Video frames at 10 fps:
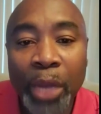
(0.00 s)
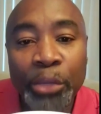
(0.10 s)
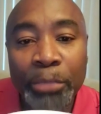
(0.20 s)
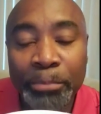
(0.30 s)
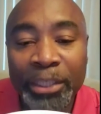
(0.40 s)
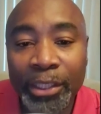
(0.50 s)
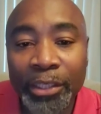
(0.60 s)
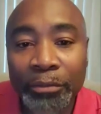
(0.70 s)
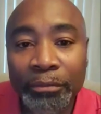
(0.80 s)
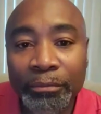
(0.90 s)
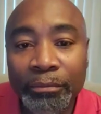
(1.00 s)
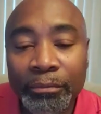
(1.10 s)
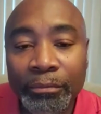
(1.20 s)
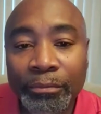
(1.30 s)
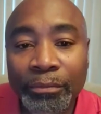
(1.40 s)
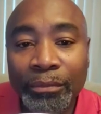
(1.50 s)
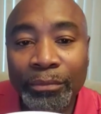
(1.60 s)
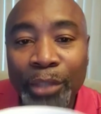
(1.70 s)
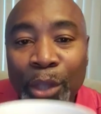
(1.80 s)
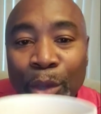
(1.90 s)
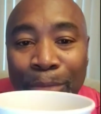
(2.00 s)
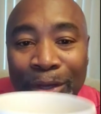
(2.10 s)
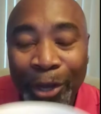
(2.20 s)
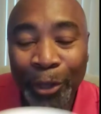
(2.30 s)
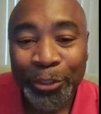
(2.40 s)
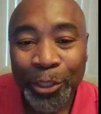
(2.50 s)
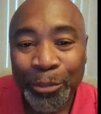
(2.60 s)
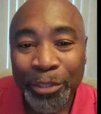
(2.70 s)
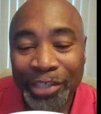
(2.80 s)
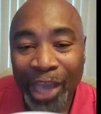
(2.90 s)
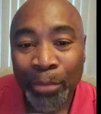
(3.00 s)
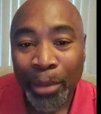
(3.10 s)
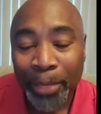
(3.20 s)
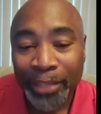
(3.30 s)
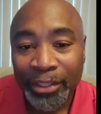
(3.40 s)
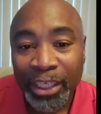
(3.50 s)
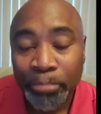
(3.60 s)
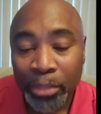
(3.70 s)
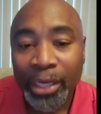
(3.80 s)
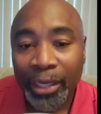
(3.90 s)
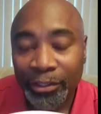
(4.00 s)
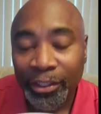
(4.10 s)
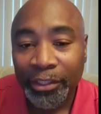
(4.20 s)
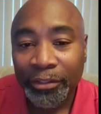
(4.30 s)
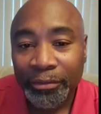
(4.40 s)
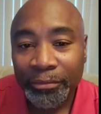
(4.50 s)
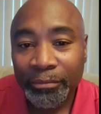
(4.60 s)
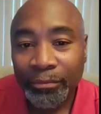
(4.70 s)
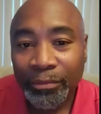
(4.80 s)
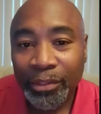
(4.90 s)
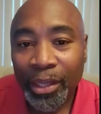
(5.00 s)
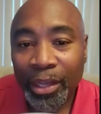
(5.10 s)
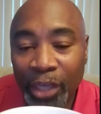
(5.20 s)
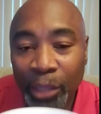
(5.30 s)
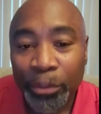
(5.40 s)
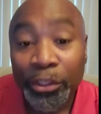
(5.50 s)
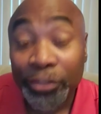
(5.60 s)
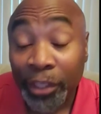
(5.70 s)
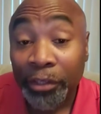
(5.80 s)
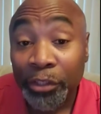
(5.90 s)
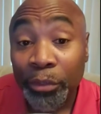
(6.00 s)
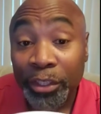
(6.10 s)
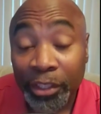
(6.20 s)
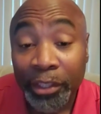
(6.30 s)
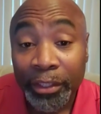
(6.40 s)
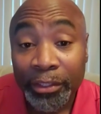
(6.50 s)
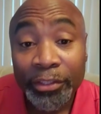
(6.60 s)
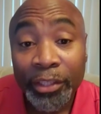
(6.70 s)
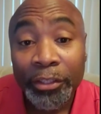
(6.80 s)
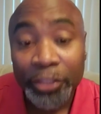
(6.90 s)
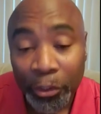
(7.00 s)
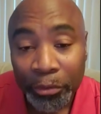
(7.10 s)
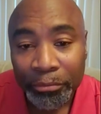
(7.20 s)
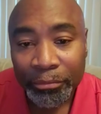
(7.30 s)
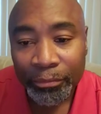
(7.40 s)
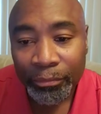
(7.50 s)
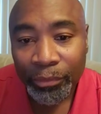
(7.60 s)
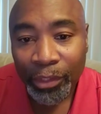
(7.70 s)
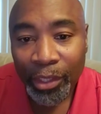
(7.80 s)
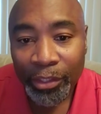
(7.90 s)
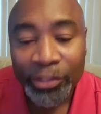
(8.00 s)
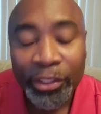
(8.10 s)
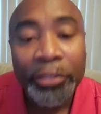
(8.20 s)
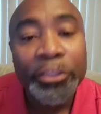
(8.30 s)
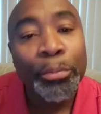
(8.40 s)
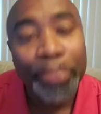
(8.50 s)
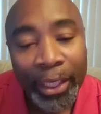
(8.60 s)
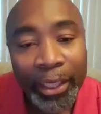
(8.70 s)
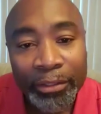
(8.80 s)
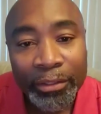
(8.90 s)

But also, the title of my message, he's pulling out the stinger. In other words, the stinger, you know what the stinger is? The stinger is hurt. The stinger is your past. The stinger is rejection.